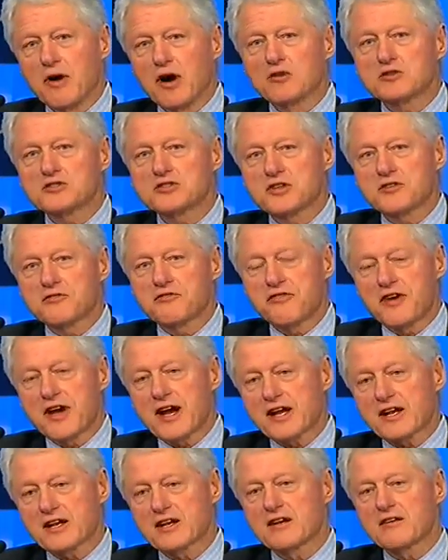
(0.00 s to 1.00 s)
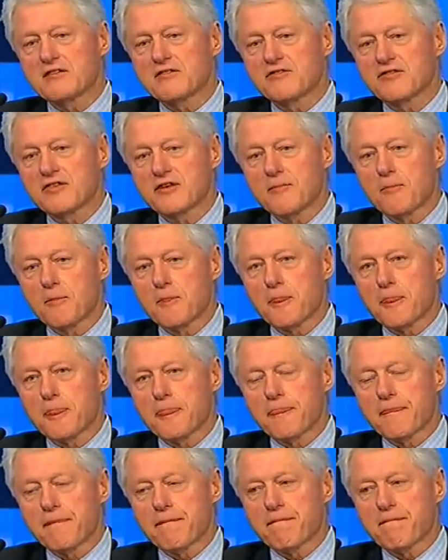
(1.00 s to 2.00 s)
most effective
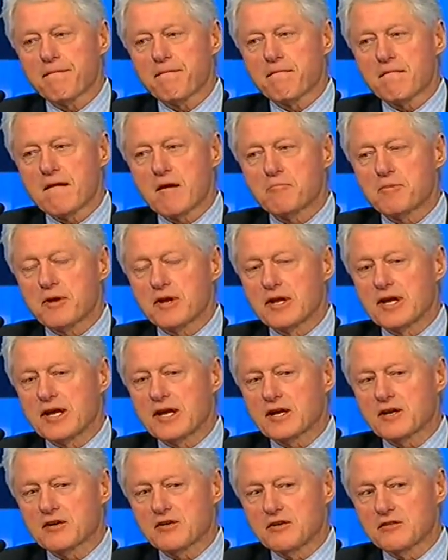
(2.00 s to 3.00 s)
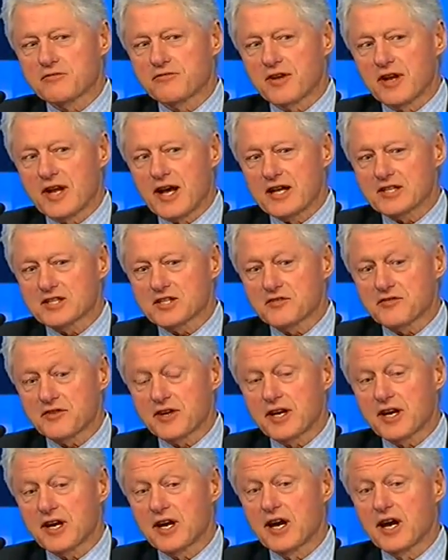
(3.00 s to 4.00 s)
political
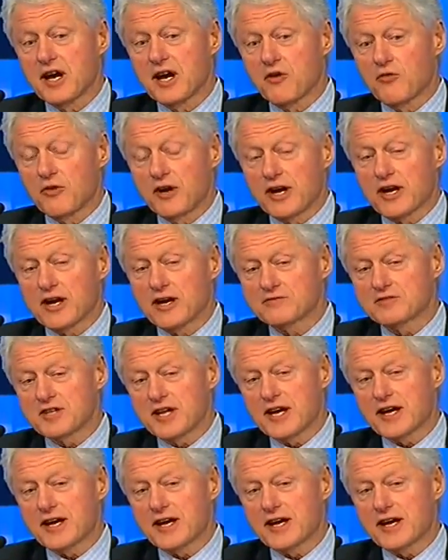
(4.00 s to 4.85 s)
philosophy when it comes